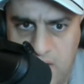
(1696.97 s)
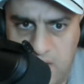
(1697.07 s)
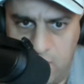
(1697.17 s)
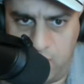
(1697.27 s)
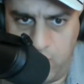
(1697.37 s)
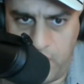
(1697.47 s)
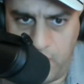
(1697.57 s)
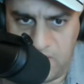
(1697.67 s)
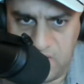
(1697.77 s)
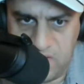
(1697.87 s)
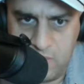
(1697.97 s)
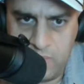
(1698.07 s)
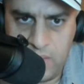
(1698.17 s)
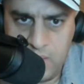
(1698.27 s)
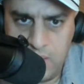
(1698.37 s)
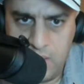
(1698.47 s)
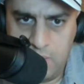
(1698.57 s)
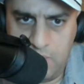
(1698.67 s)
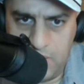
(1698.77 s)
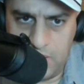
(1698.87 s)
and many other front offices.
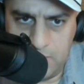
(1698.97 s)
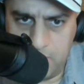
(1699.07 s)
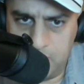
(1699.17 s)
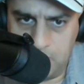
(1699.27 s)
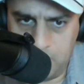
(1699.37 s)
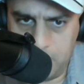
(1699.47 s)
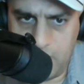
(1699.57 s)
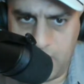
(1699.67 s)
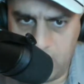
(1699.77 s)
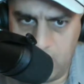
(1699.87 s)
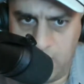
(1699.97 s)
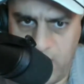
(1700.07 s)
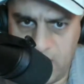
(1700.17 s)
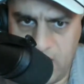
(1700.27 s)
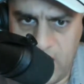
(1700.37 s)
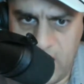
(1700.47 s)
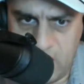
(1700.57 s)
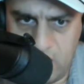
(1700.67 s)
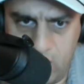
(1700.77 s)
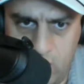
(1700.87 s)
But he fired the
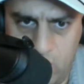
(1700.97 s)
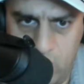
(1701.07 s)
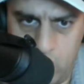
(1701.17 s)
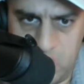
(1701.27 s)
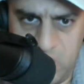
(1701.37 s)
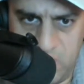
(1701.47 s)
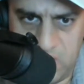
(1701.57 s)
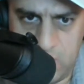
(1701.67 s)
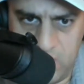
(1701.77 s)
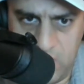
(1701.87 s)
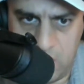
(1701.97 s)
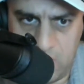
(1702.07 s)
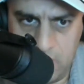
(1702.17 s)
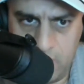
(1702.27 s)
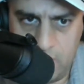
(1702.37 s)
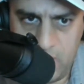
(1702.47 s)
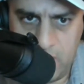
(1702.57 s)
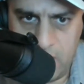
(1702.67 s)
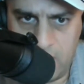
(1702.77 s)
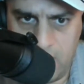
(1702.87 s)
agent. We'll see where this one goes.
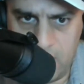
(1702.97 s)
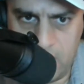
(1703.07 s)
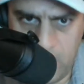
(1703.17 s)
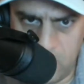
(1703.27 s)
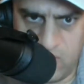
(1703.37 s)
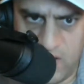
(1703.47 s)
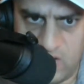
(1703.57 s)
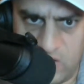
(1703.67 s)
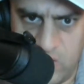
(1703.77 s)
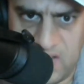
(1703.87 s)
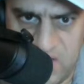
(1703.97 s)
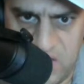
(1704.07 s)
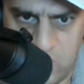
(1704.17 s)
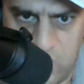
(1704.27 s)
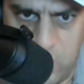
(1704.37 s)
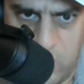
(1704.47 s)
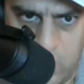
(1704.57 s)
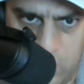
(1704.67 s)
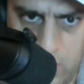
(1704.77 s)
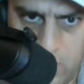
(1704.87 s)
I mean, Bengals fans are trying to say there's
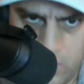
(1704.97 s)
real